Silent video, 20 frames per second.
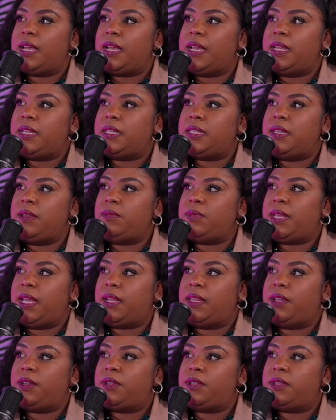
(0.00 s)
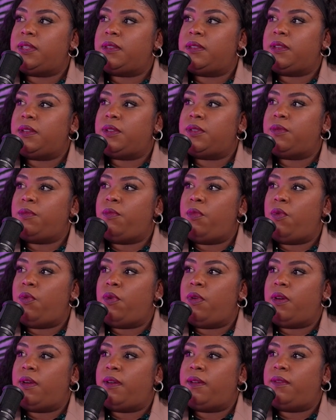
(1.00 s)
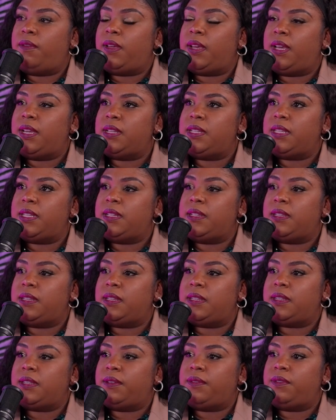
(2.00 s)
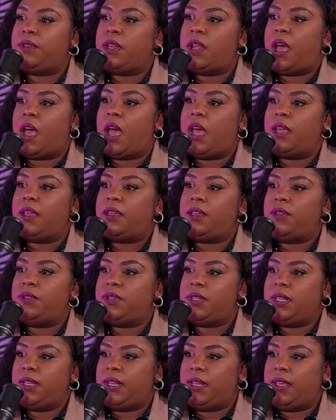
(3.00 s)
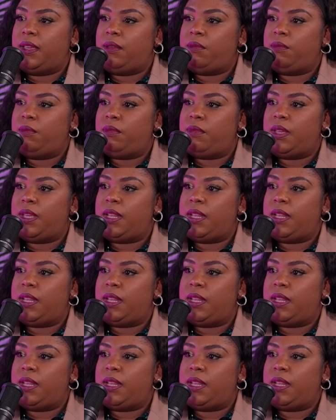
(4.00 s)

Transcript: it seems like there's more of a consensus of not using them.